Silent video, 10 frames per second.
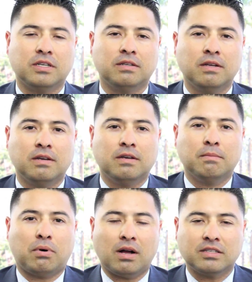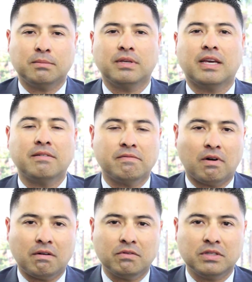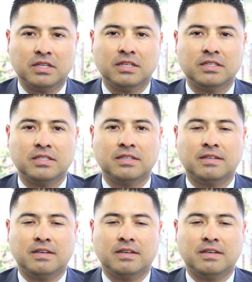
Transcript: to possibly get involved with us.